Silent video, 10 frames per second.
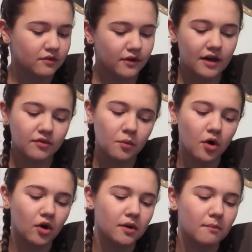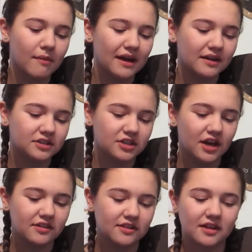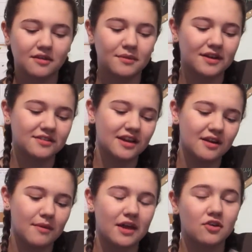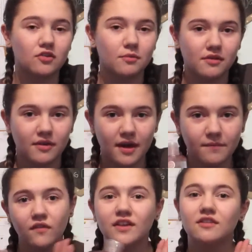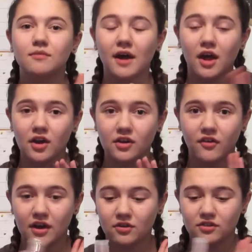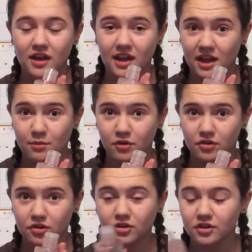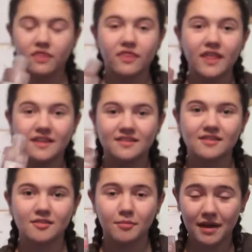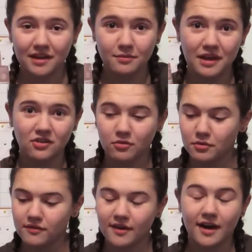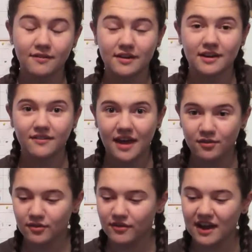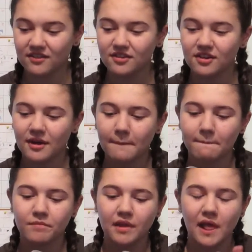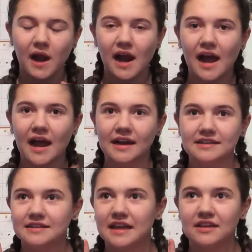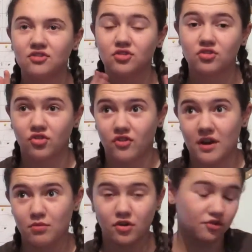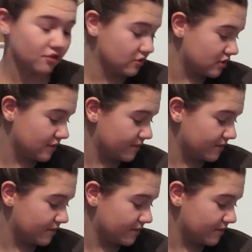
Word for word: 5-in-1 Magnetising Micellar Makeup Remover. This is my holy grail skincare product. This is the best makeup remover I think I've ever found. And it's just a great product.